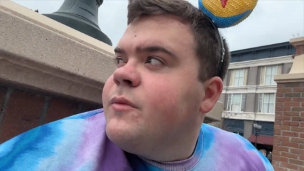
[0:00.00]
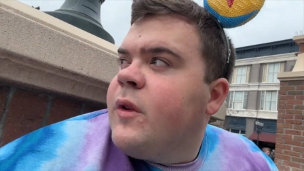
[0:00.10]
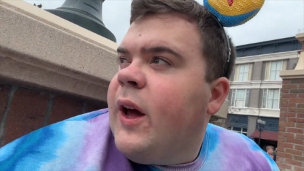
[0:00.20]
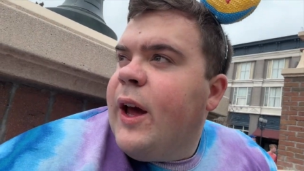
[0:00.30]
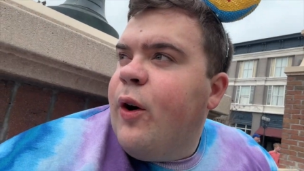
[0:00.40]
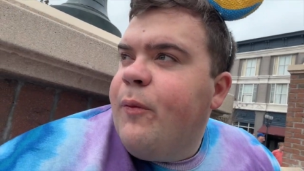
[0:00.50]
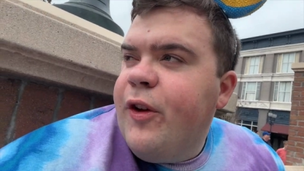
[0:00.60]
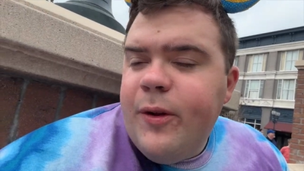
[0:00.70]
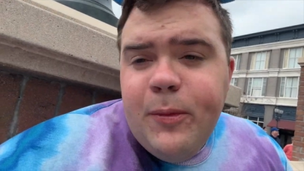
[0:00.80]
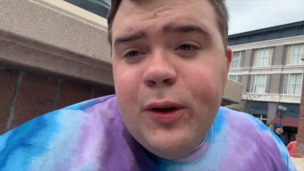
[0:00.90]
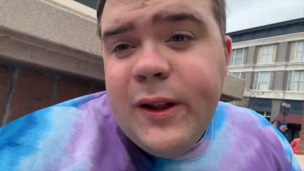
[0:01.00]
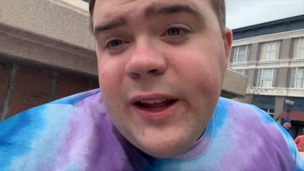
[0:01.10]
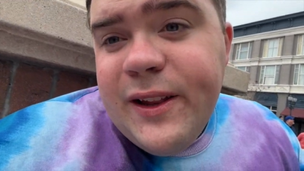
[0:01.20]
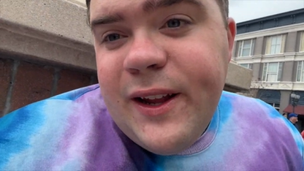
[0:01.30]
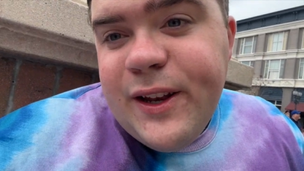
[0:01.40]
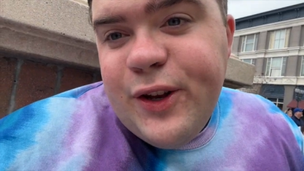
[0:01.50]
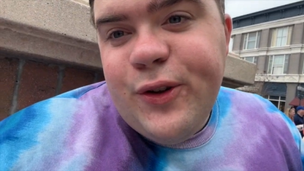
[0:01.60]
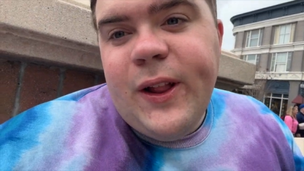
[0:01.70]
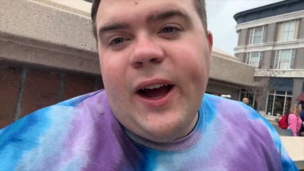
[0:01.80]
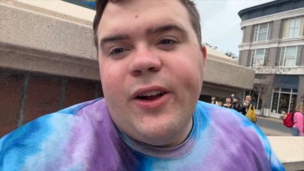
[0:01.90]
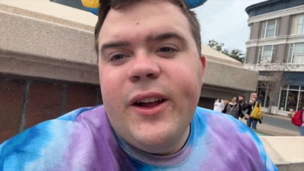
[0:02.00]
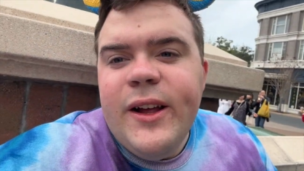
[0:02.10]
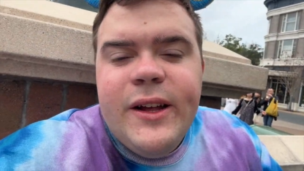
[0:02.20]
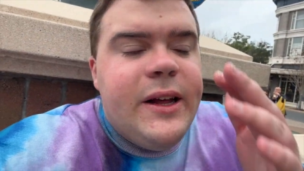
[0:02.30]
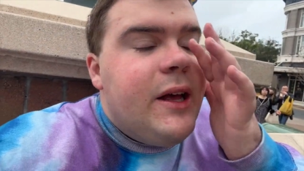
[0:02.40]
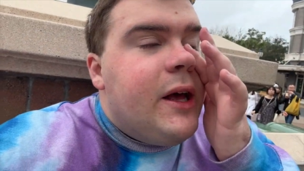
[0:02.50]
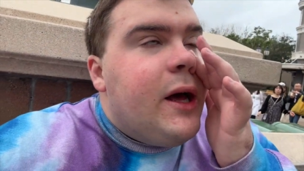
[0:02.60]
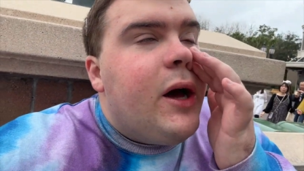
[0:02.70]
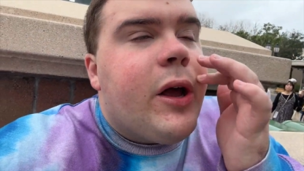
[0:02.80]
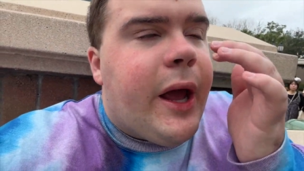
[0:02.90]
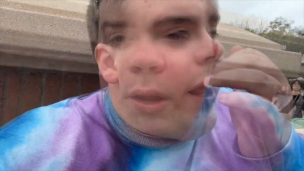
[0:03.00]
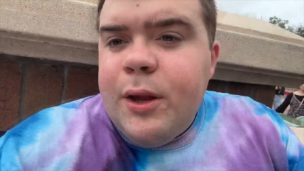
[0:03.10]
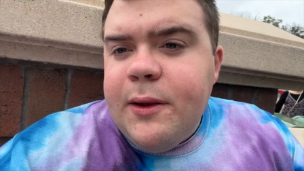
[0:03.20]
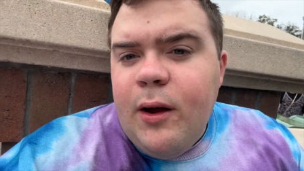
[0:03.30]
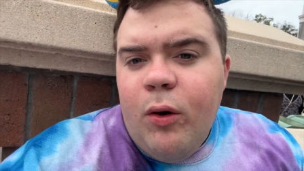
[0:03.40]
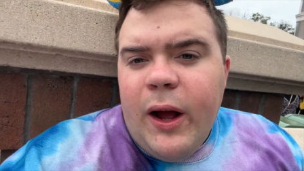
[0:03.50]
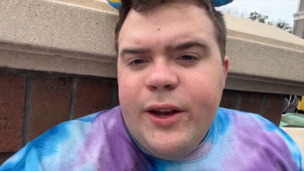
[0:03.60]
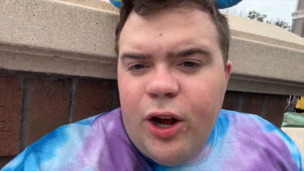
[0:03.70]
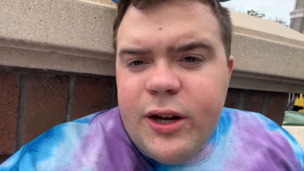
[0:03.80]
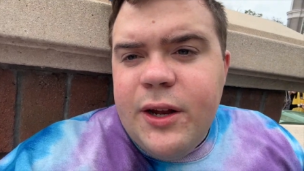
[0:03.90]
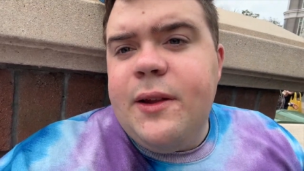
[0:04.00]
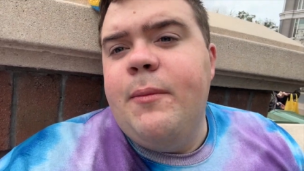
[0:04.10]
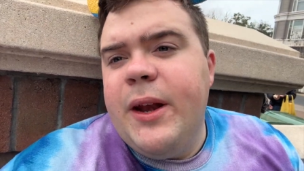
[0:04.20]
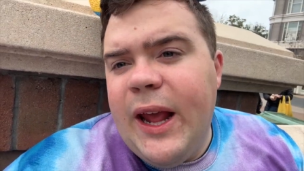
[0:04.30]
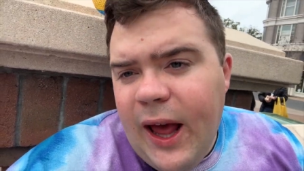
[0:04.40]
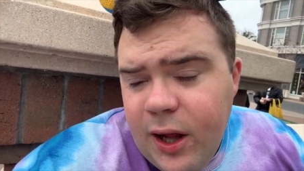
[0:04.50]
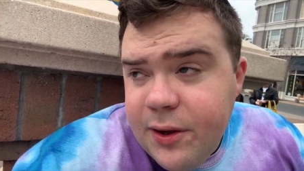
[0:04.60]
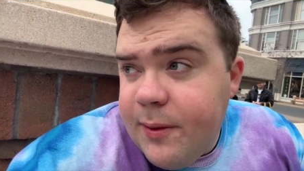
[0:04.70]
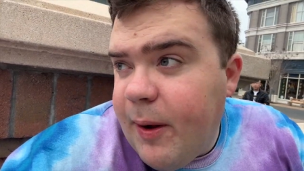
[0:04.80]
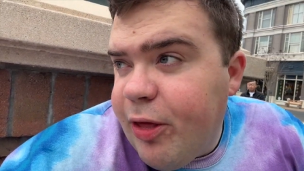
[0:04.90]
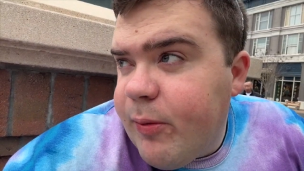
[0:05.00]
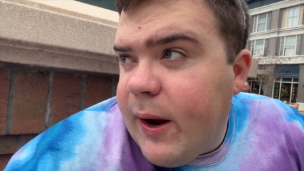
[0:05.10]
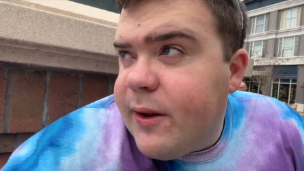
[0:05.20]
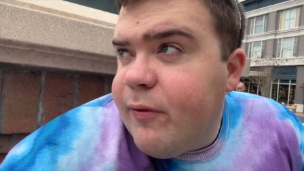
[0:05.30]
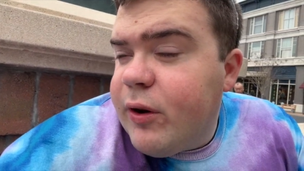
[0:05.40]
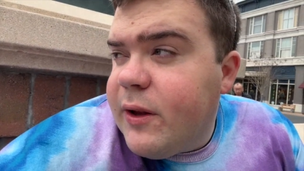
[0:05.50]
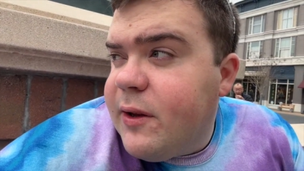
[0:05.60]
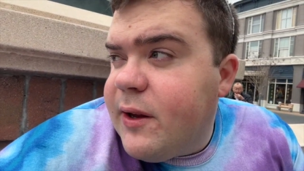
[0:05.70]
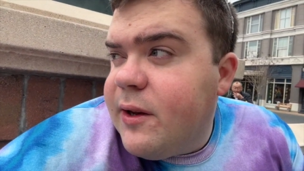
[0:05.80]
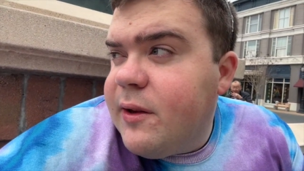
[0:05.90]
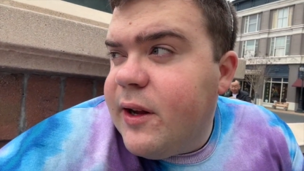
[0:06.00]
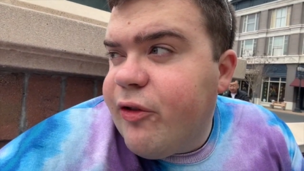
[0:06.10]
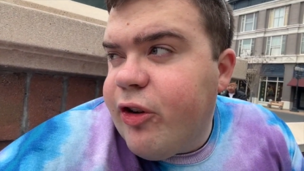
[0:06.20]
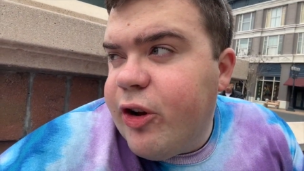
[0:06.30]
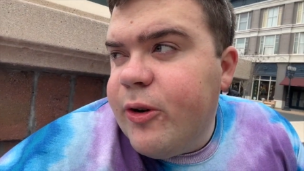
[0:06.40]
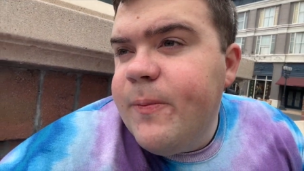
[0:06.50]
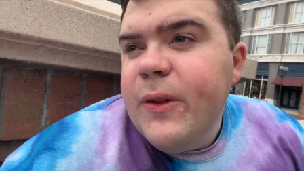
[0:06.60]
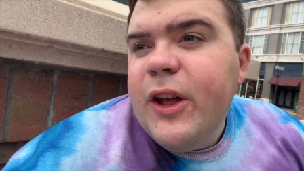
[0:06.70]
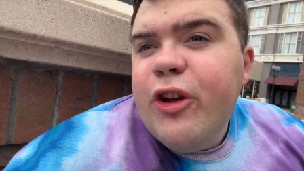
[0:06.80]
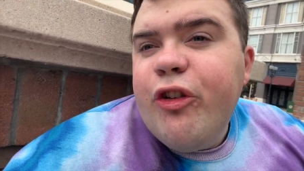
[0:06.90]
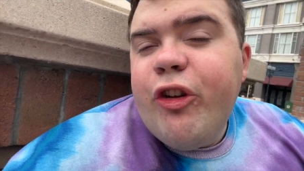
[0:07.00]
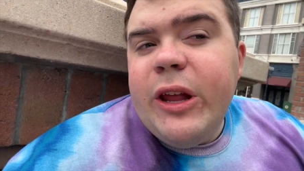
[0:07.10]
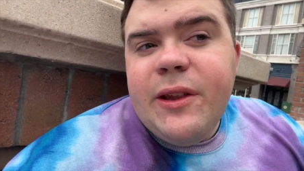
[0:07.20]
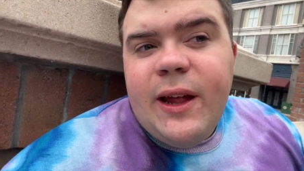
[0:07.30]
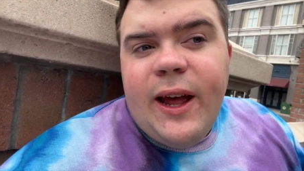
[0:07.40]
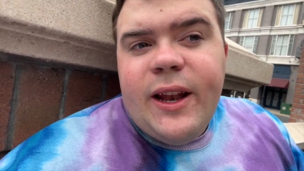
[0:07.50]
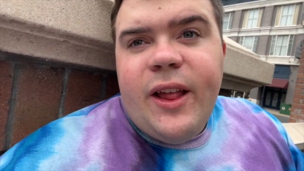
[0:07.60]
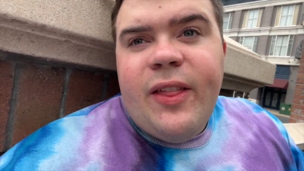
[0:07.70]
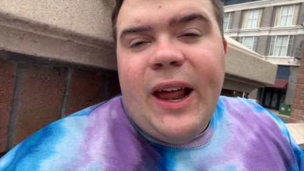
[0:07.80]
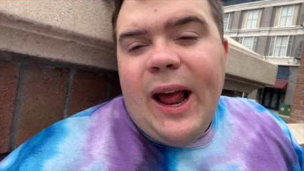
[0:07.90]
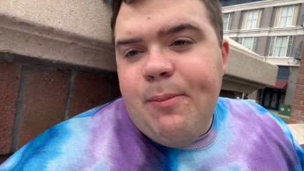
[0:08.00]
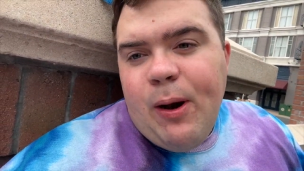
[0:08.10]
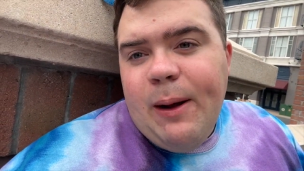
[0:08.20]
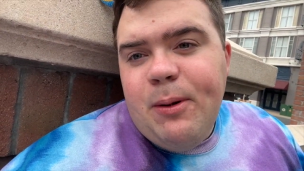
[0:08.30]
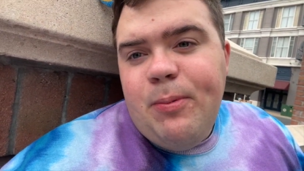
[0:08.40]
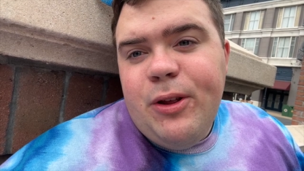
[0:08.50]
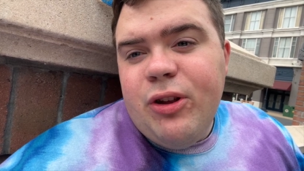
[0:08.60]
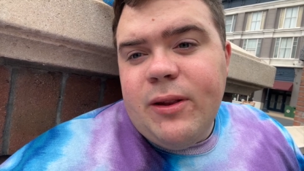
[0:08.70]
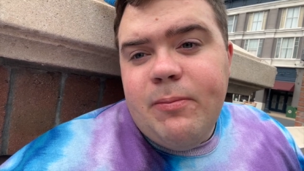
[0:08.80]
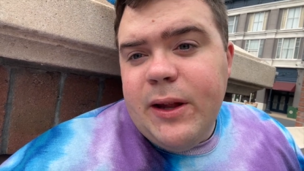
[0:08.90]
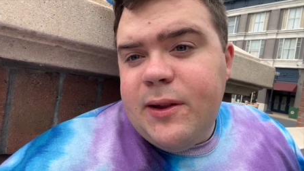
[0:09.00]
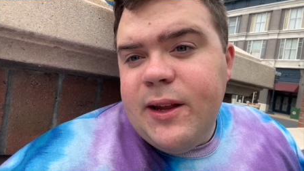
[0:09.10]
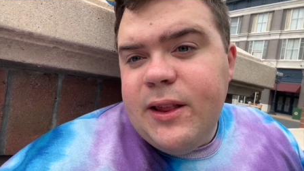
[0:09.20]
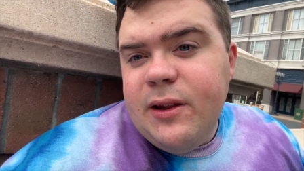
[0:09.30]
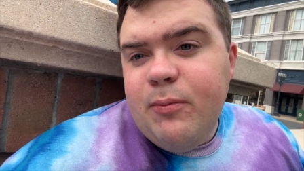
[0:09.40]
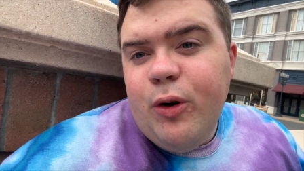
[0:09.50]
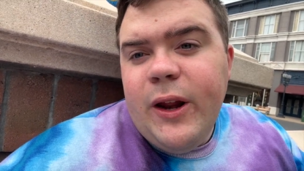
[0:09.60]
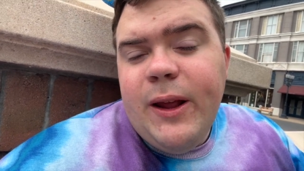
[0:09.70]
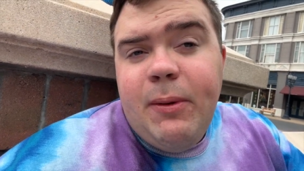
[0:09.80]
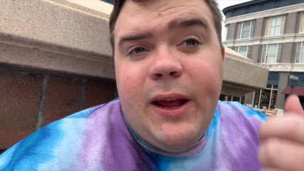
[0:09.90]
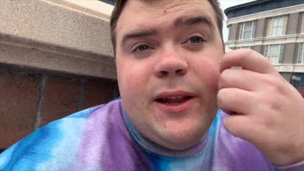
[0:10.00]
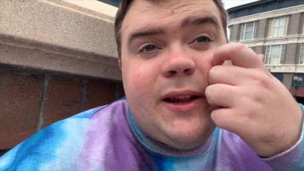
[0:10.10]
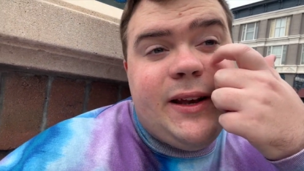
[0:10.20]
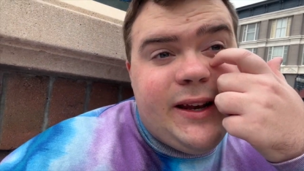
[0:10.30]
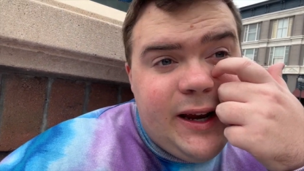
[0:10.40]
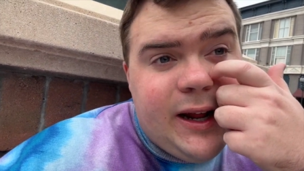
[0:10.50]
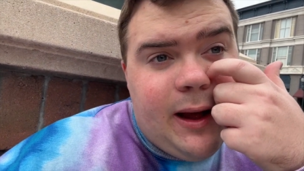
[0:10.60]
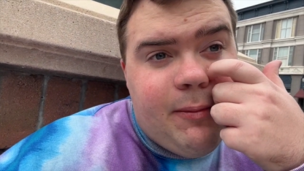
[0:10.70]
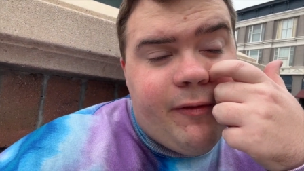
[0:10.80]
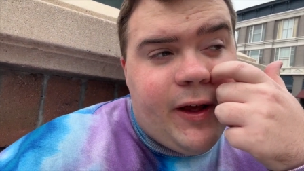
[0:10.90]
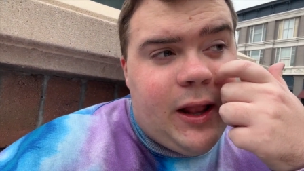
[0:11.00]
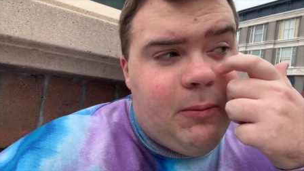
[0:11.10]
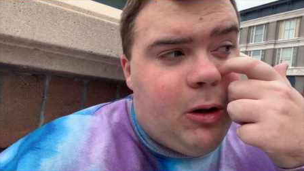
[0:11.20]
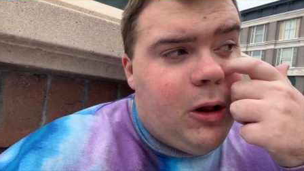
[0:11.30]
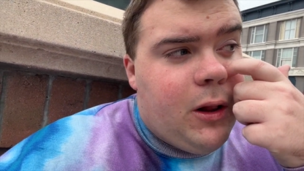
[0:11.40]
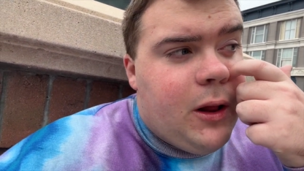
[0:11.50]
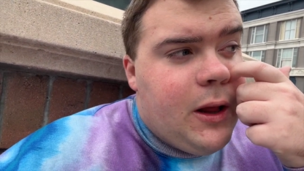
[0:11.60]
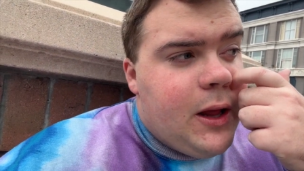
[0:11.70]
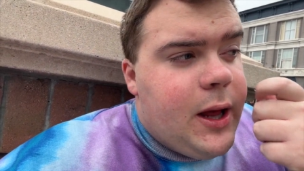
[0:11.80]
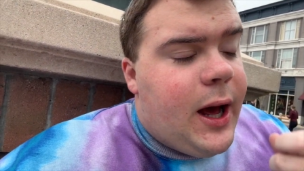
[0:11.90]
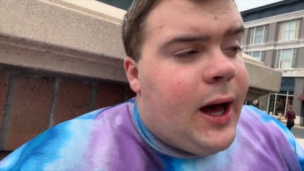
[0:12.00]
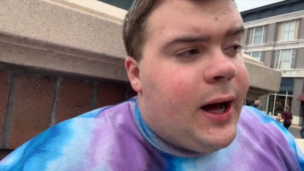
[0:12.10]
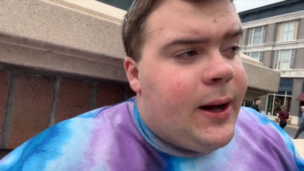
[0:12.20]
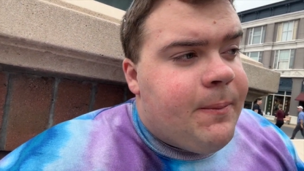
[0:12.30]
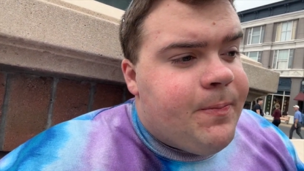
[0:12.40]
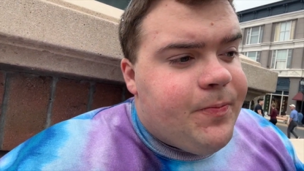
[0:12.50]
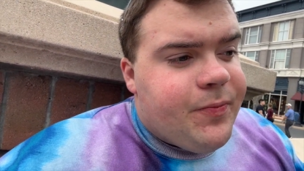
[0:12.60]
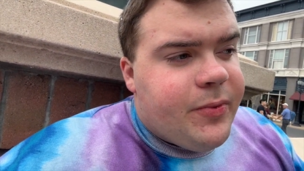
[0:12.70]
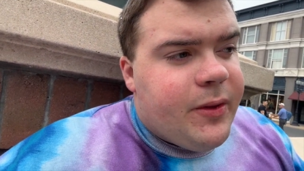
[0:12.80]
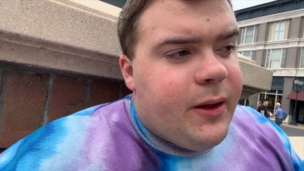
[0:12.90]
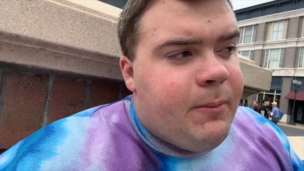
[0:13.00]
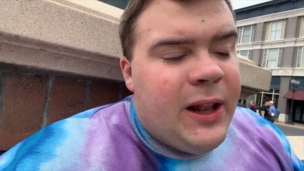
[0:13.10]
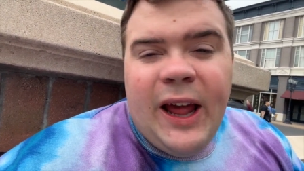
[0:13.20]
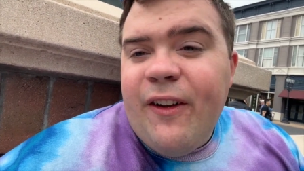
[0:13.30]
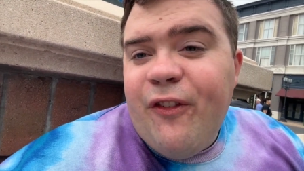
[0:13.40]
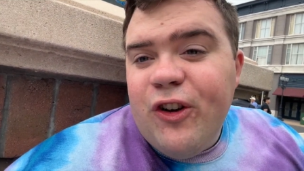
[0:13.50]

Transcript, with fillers: Okay, hopefully the music is not too loud. Okay, so I talked to somebody else about the Rise of Resistance issue. She said that I probably just missed it this morning because it did come available, but like for